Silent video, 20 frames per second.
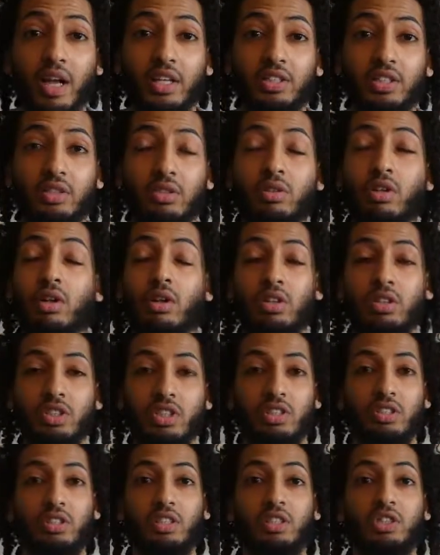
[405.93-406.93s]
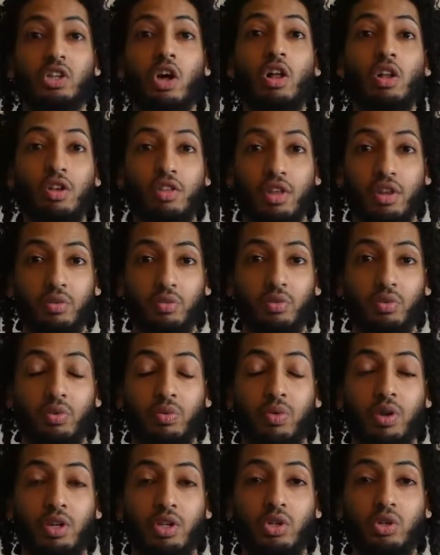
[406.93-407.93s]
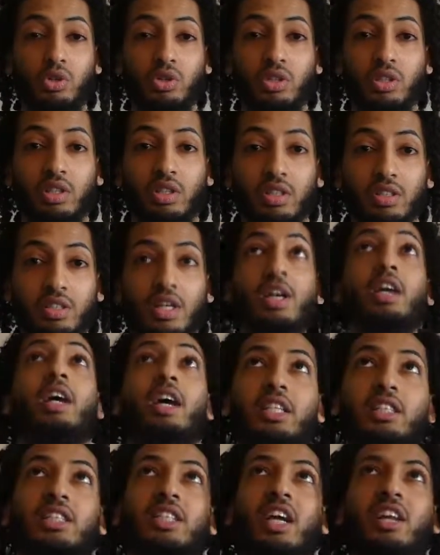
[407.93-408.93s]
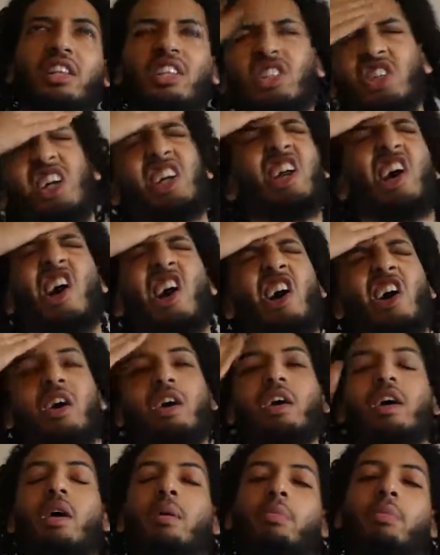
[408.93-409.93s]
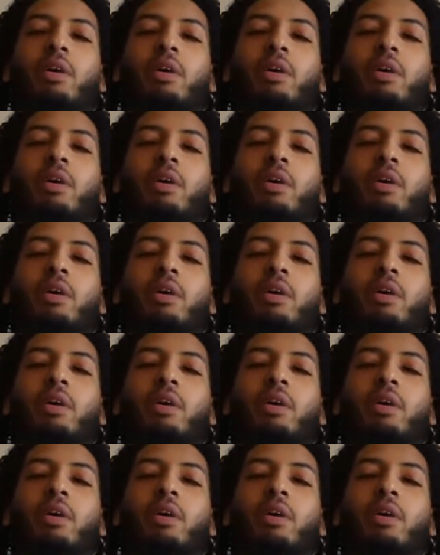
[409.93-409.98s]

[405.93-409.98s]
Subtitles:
as he learns he's taller than what he usually is. Hits his head on the train, oh.